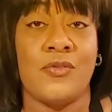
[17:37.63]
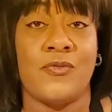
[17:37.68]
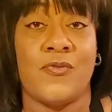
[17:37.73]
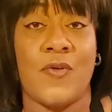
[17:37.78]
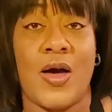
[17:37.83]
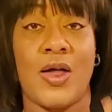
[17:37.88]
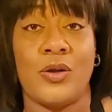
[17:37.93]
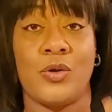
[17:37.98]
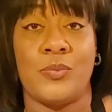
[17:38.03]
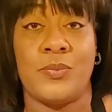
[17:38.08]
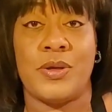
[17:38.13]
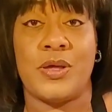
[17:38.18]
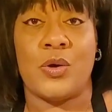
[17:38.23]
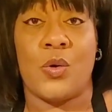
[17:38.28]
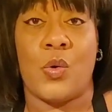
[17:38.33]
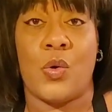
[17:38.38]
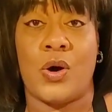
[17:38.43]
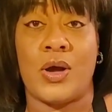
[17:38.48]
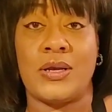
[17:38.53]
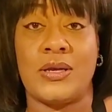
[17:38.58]
Follow me
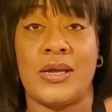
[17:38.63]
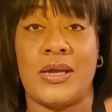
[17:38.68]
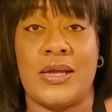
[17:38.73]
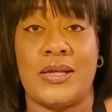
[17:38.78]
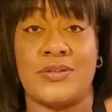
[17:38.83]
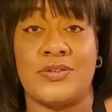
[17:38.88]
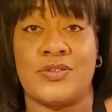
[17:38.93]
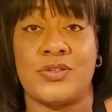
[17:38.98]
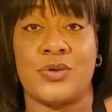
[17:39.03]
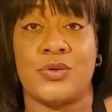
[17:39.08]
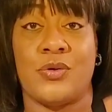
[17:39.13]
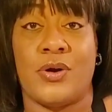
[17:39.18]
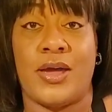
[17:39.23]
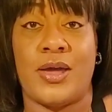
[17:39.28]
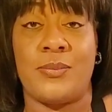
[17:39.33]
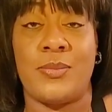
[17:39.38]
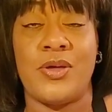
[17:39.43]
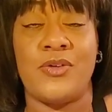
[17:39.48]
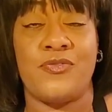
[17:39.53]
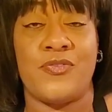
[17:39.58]
on
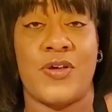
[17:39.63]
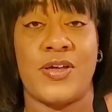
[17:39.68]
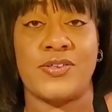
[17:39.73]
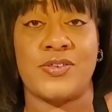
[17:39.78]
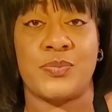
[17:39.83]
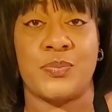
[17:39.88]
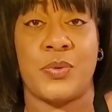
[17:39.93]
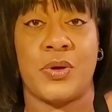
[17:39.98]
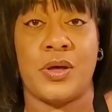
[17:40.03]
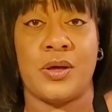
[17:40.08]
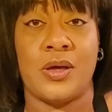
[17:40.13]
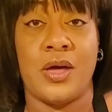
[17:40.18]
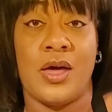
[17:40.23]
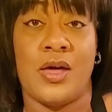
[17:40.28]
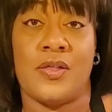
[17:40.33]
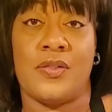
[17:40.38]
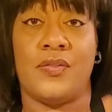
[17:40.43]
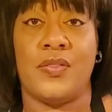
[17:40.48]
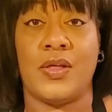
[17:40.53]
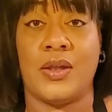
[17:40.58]
Instagram and Facebook.
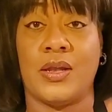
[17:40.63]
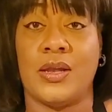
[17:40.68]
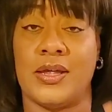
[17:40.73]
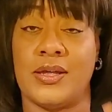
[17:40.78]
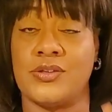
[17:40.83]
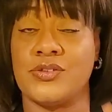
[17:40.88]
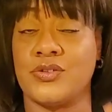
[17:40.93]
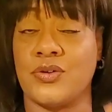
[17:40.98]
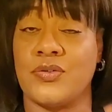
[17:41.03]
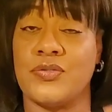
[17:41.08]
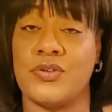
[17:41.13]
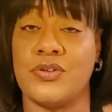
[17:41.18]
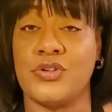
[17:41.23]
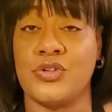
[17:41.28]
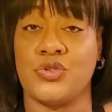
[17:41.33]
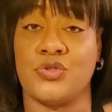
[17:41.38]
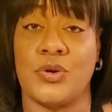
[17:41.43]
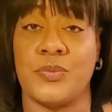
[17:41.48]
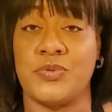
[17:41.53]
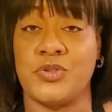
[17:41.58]
The links are in the
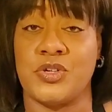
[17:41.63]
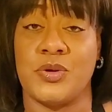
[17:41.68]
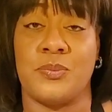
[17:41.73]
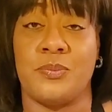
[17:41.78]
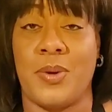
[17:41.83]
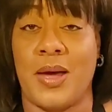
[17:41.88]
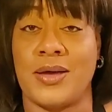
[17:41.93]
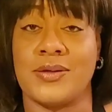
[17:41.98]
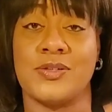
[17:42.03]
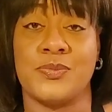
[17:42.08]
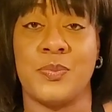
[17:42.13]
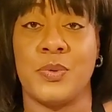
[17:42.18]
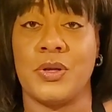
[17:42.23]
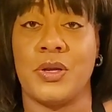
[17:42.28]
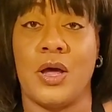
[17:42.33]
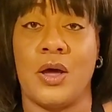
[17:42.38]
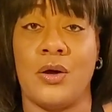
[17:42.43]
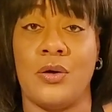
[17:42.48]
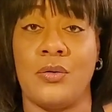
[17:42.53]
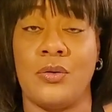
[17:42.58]
description box
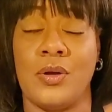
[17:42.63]
below